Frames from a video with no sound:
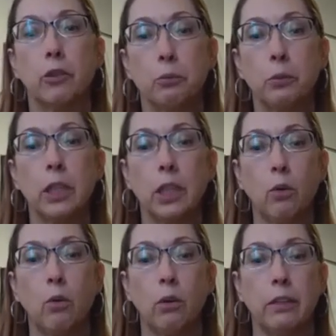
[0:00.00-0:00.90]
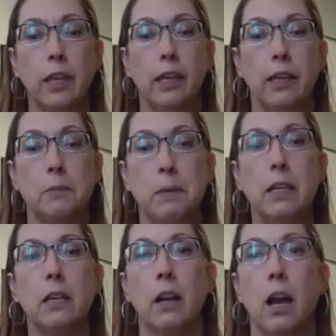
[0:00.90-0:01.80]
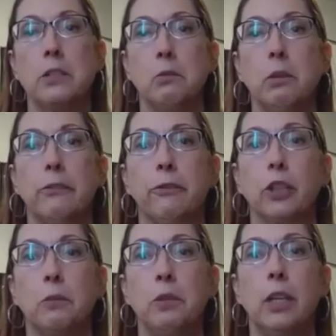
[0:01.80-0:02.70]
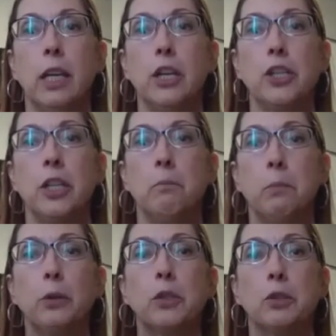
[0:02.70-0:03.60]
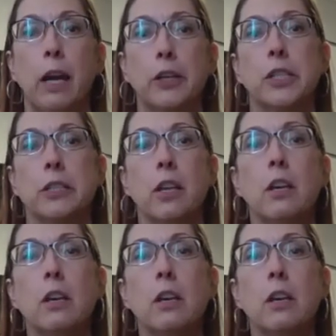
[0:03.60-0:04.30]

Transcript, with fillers: the really core thing is being a conduit for communication in both directions,